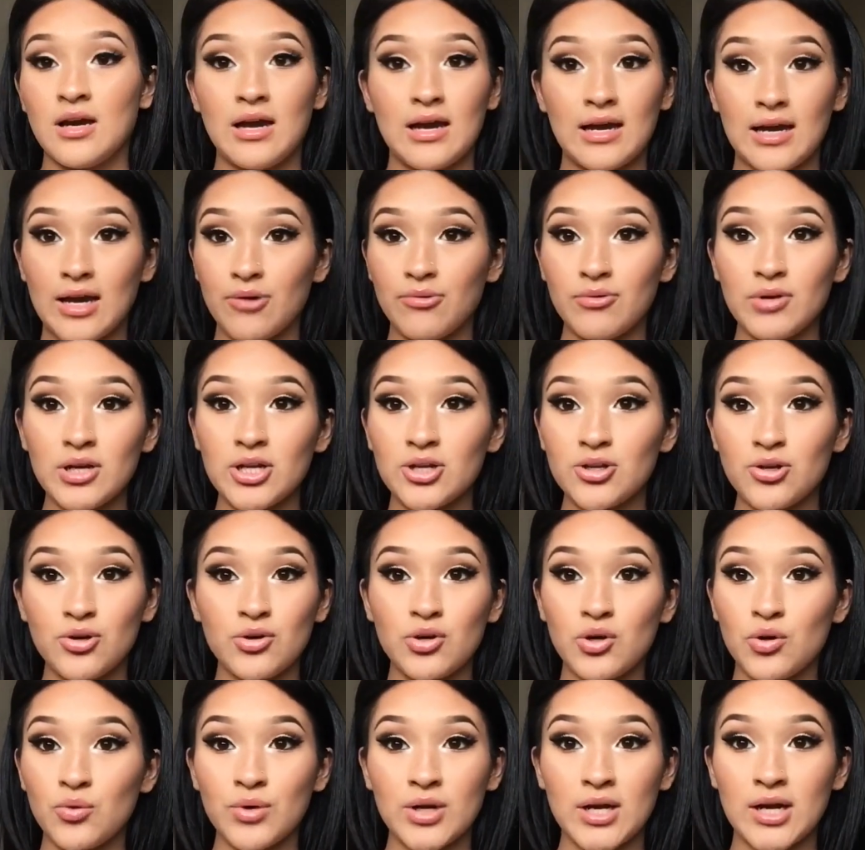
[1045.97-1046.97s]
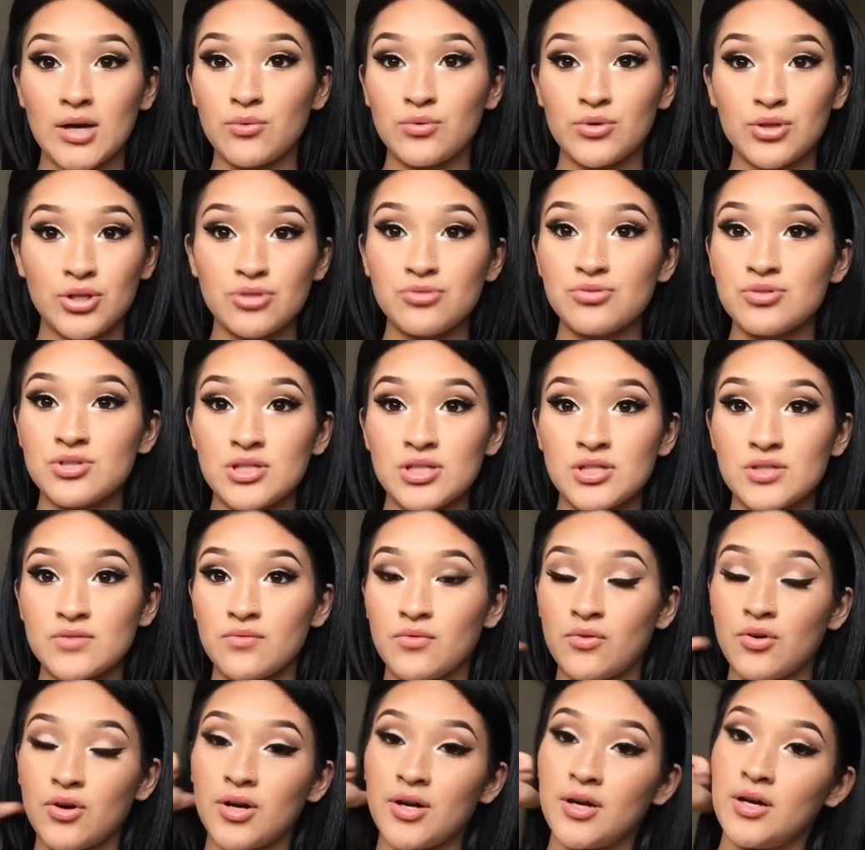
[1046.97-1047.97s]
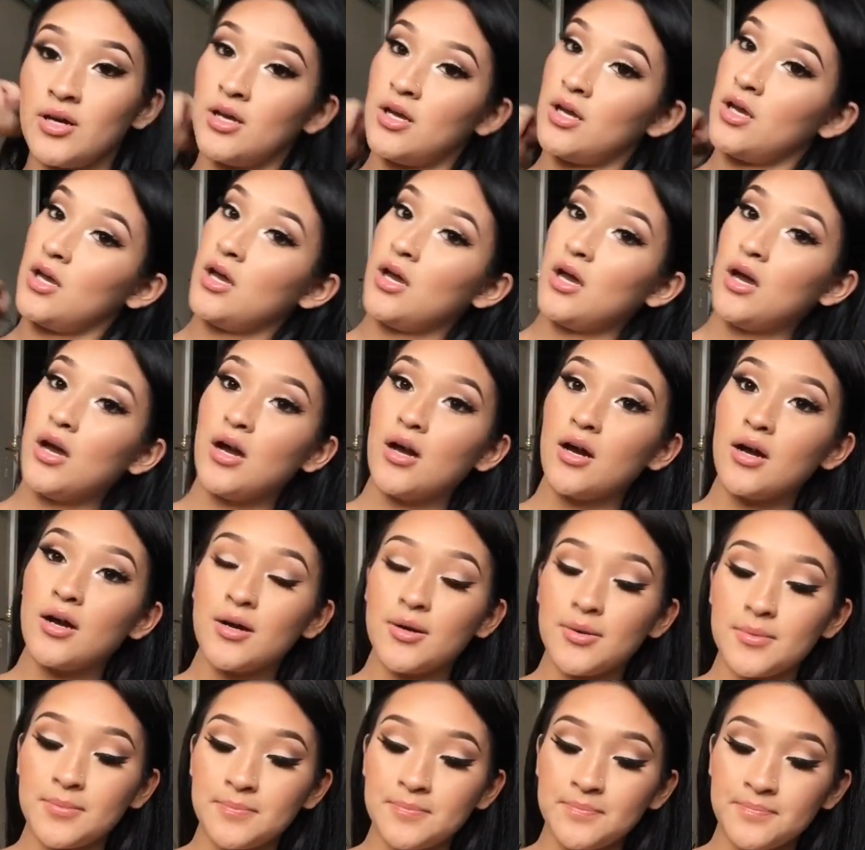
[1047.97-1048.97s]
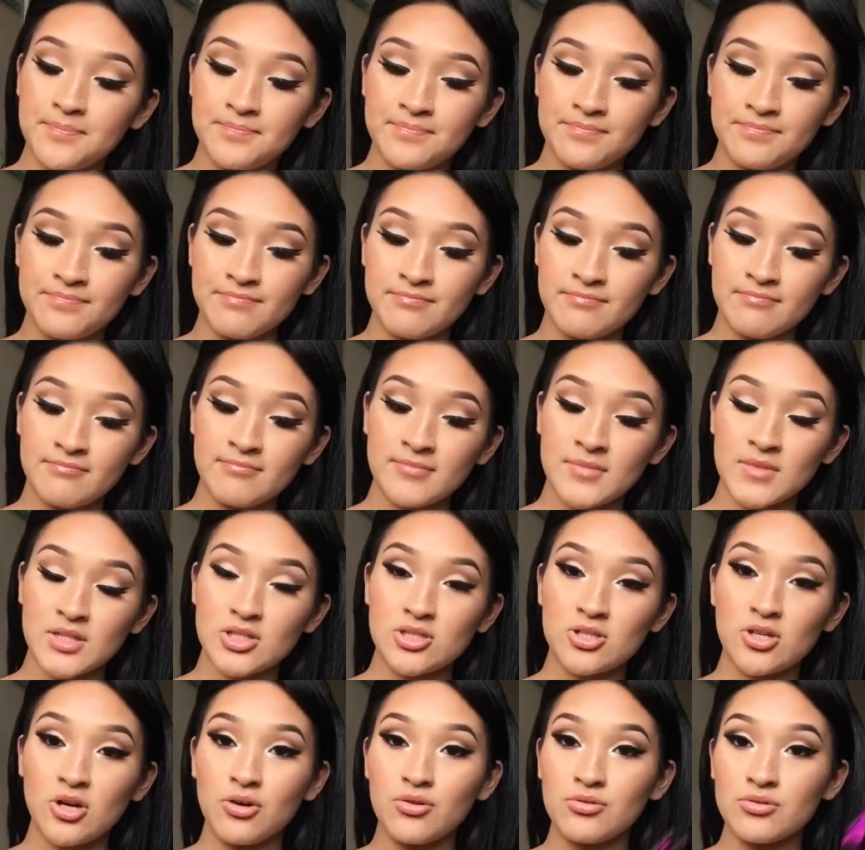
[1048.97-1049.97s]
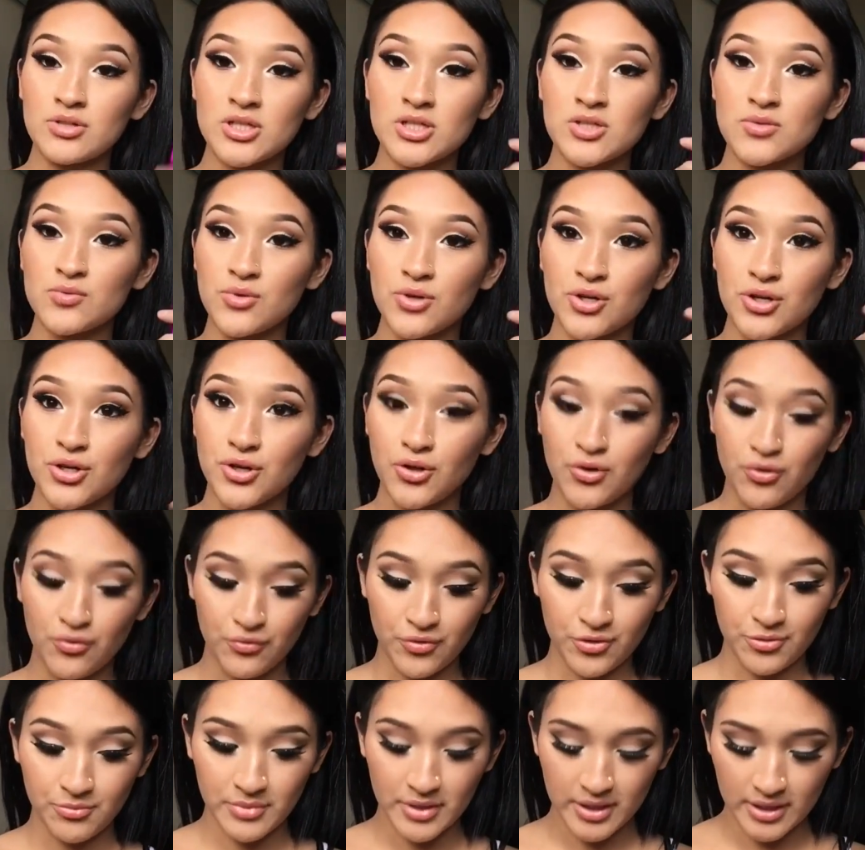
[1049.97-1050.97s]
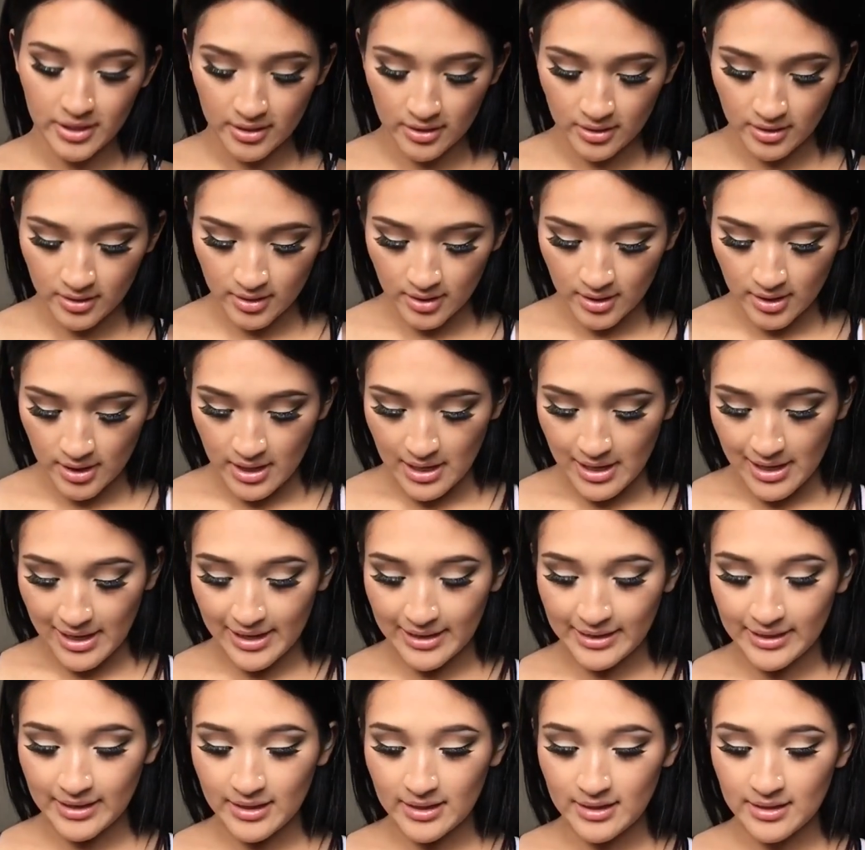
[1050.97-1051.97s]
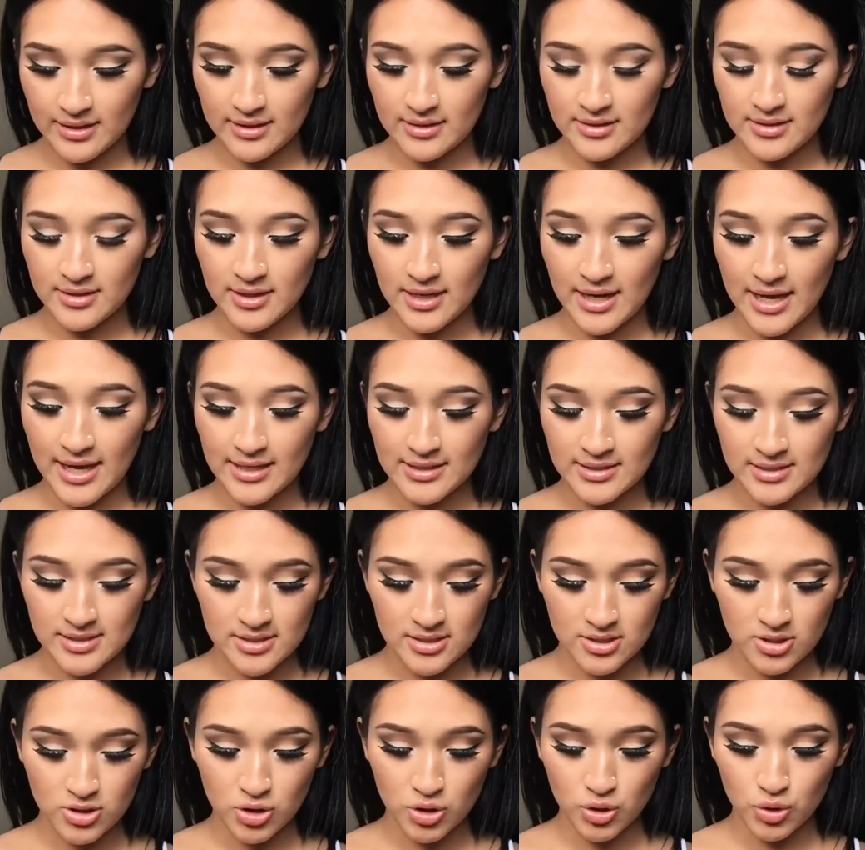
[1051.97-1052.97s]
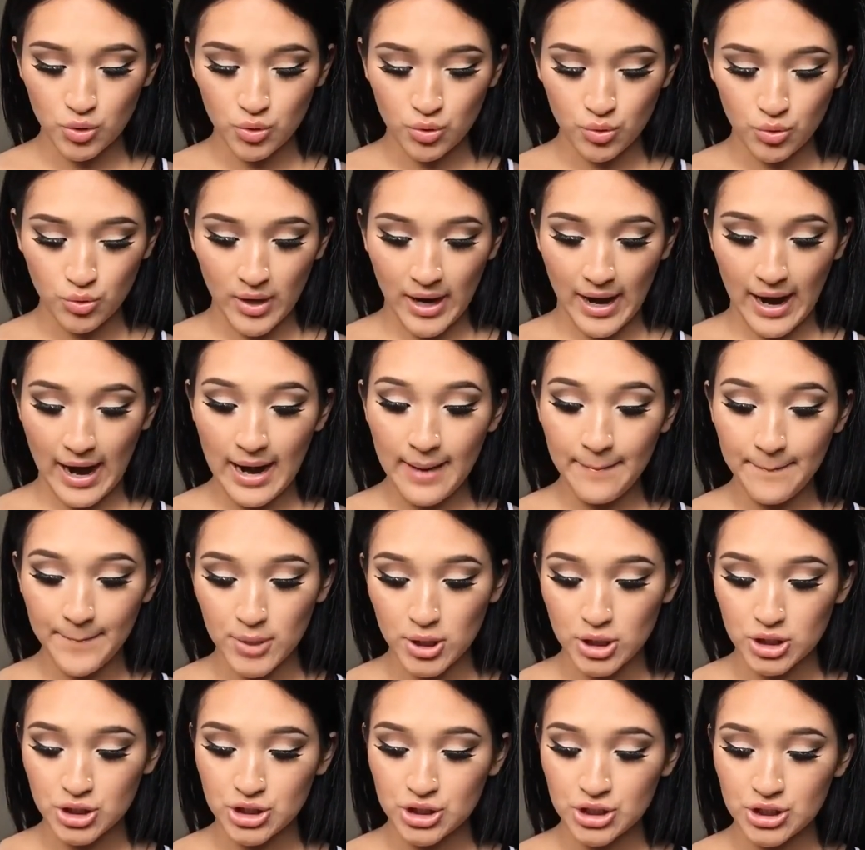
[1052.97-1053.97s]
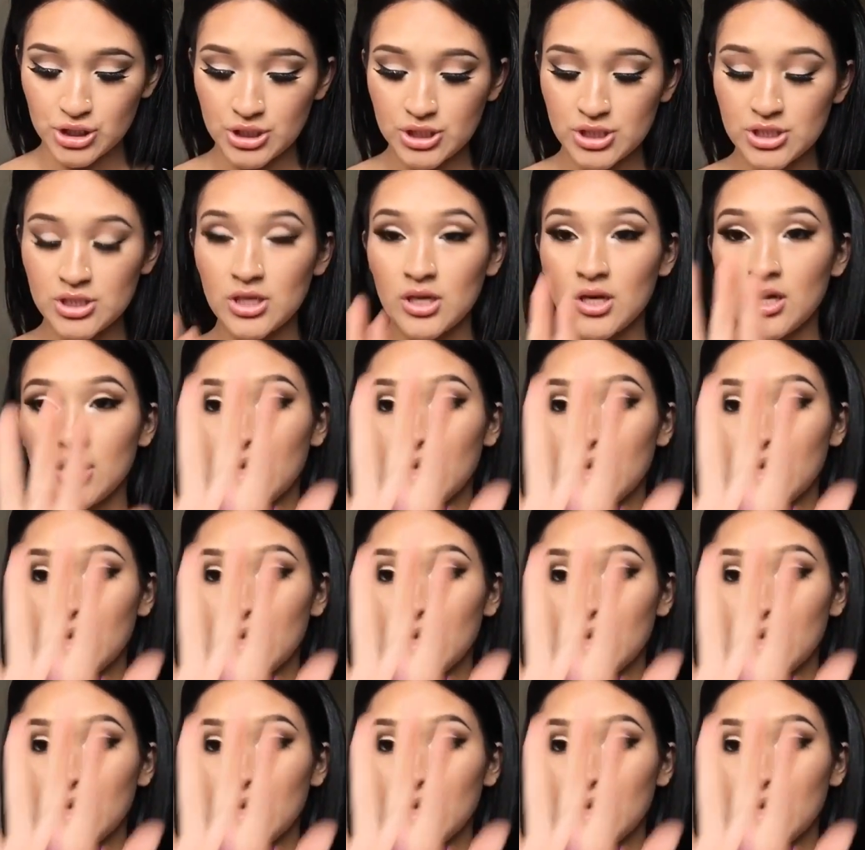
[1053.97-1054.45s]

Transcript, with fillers: Like, I really don't know what I would use these for. Um so these were a no for me. And then the last two eye brushes